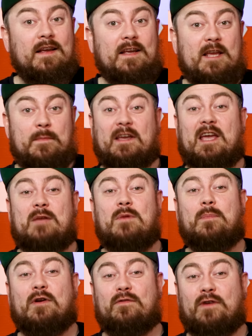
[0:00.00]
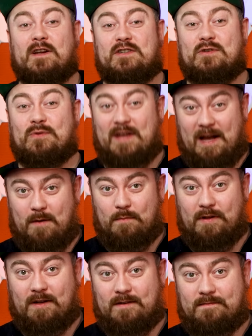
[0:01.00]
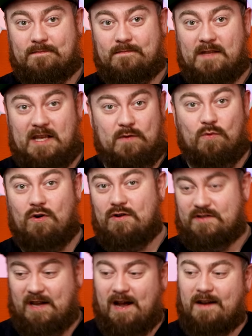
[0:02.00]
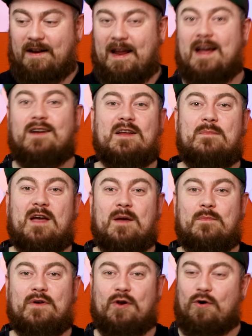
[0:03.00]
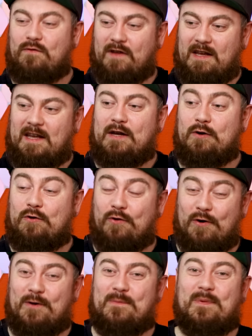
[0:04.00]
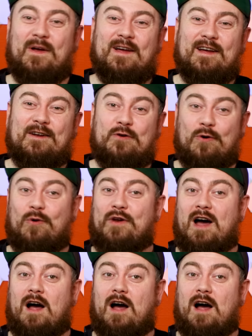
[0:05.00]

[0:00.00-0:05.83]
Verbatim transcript: he became a professional gambler. He was an early member of a group known